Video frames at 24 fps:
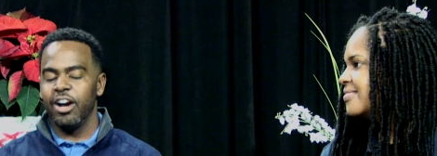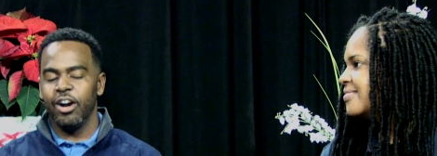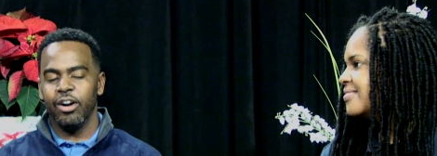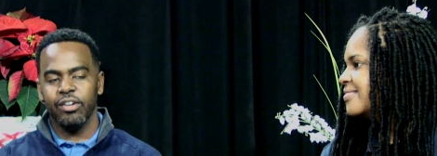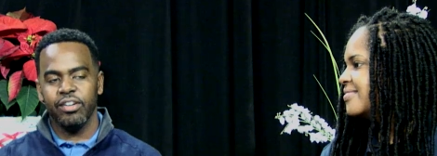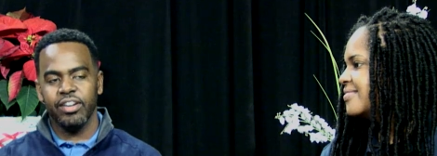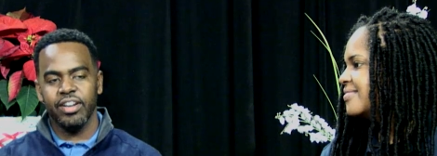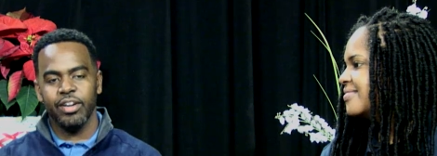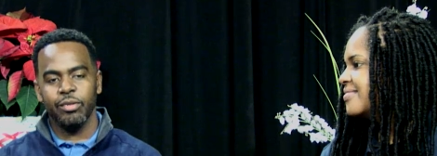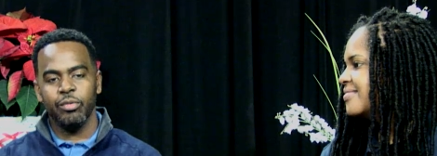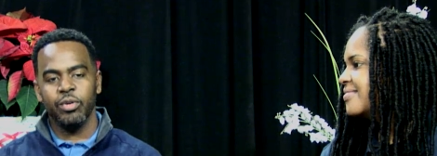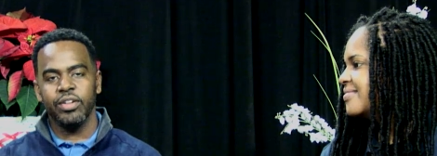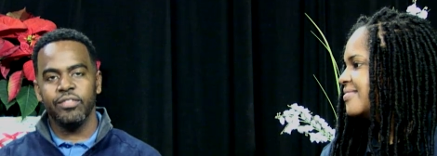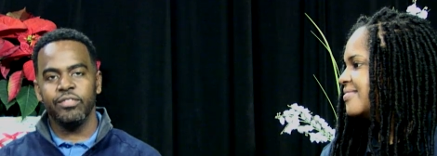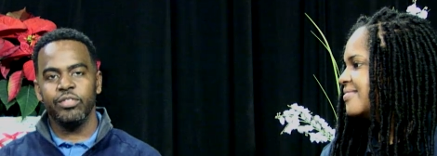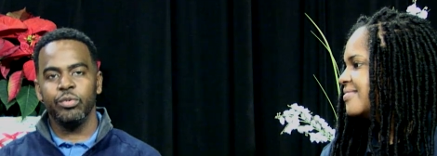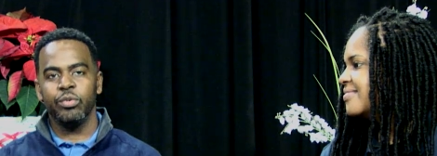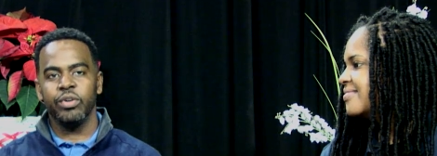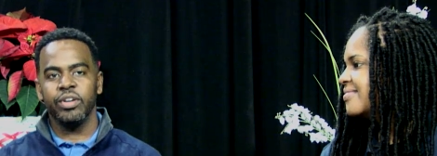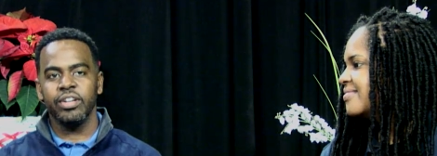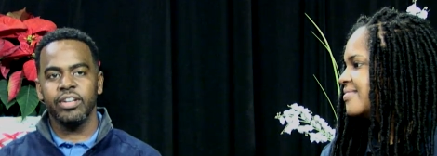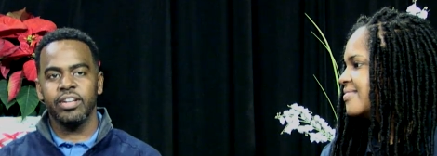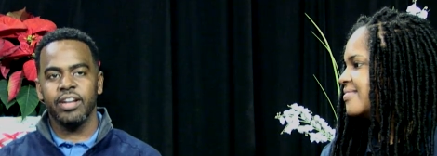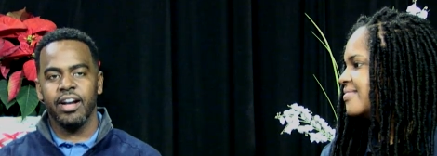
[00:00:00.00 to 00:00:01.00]
Speaker 1: Okay, well, if you want
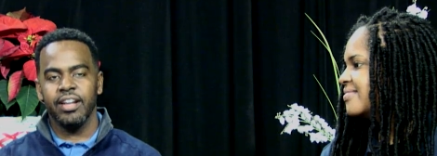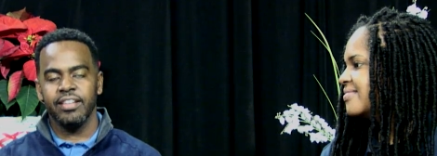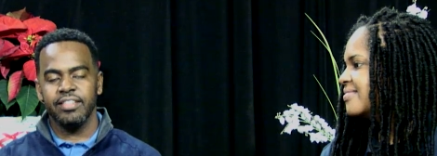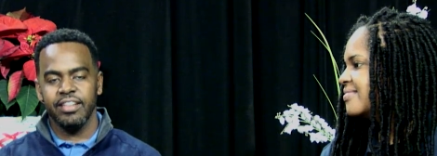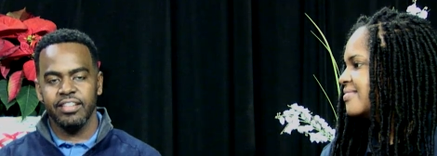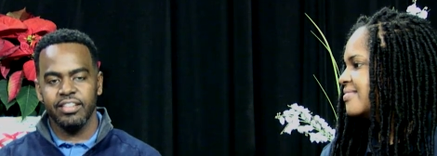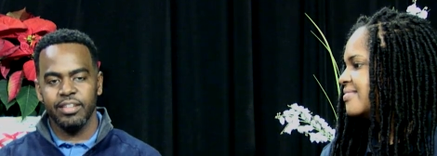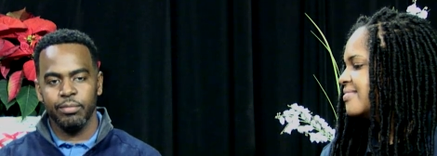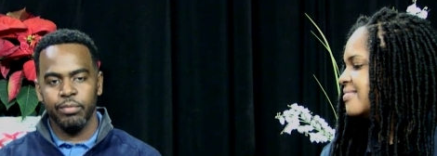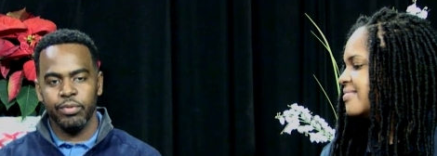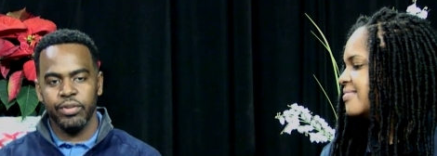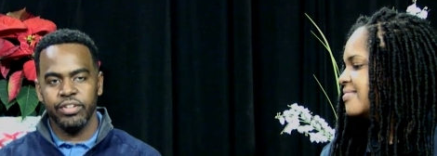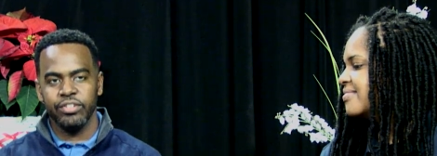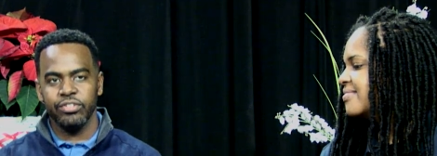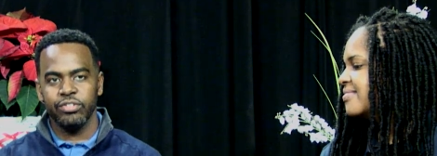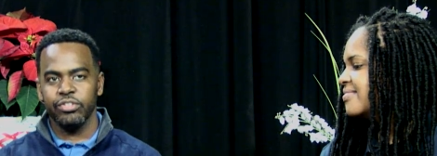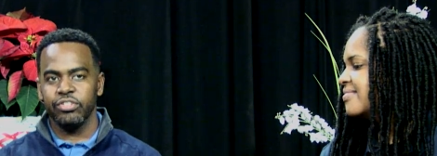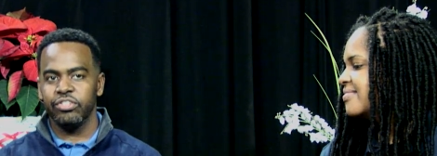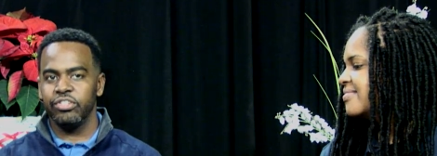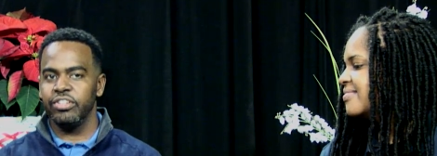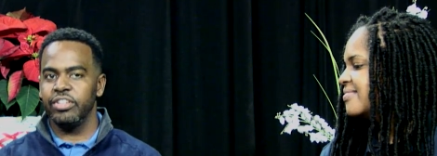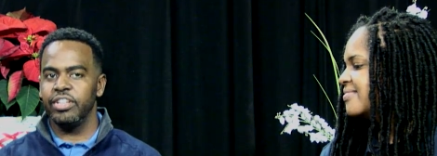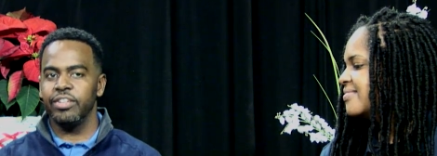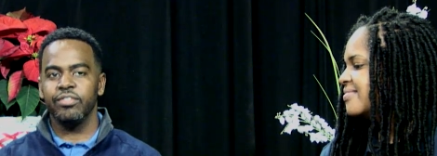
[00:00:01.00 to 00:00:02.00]
to contact the printing Source, you
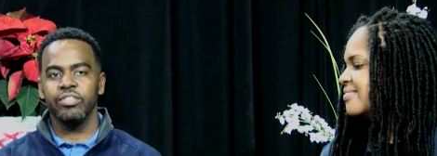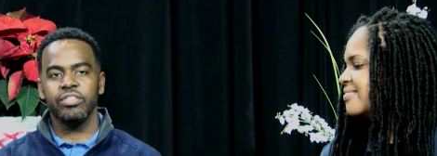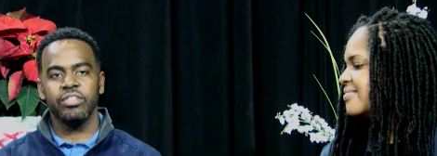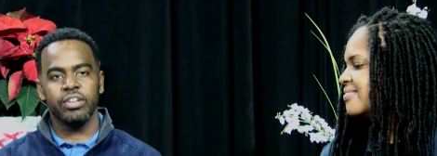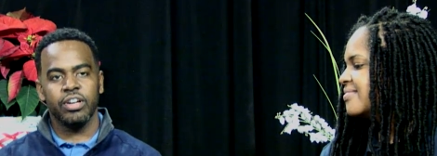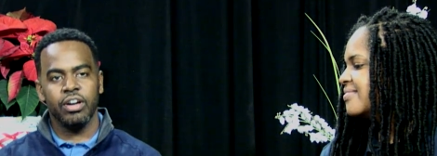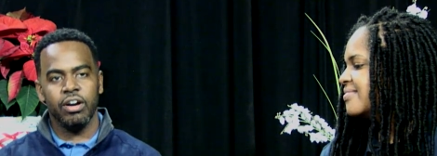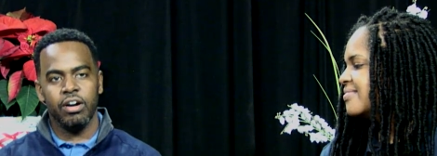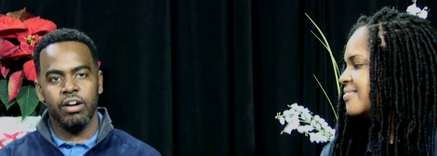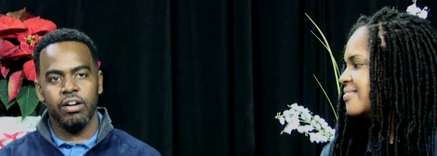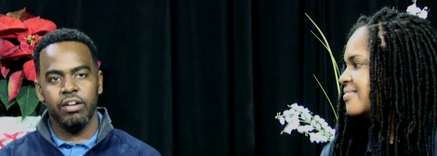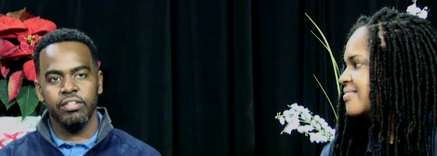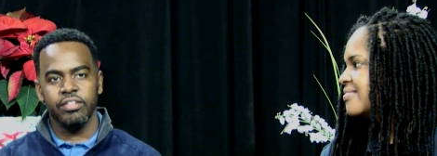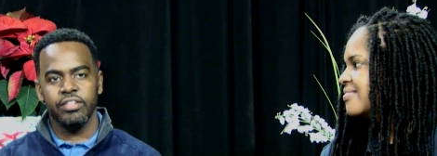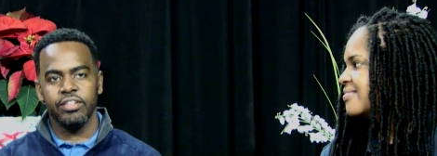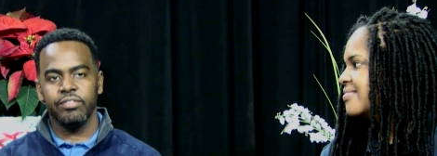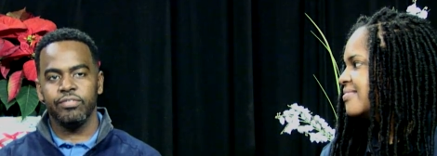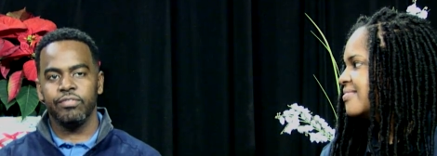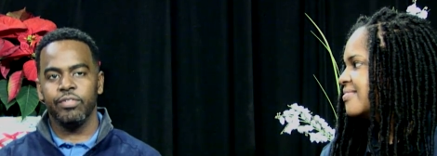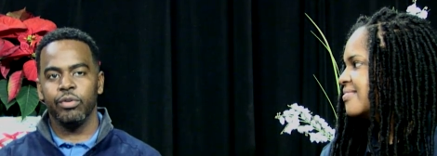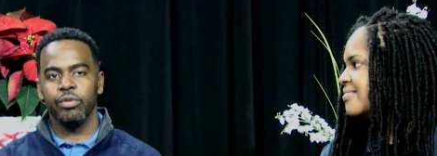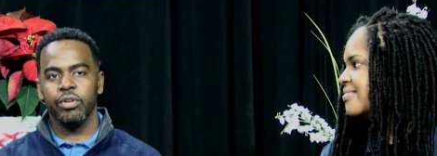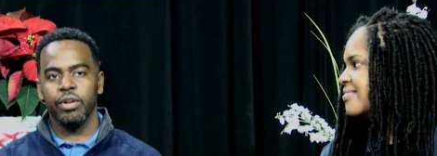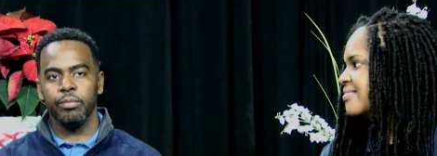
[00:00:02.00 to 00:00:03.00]
can give us a call. The
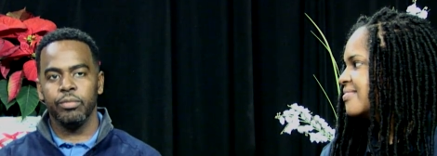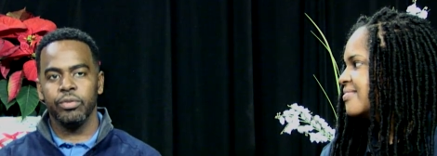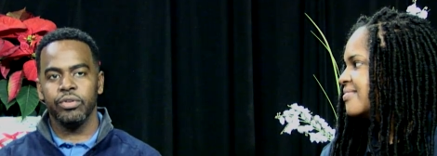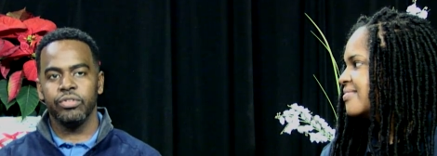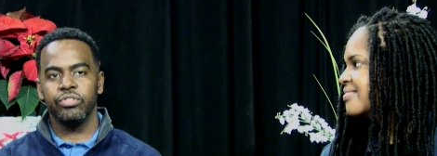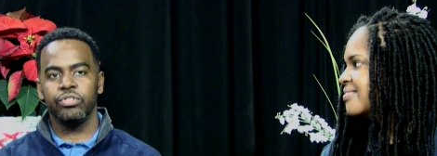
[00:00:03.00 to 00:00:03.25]
phone number is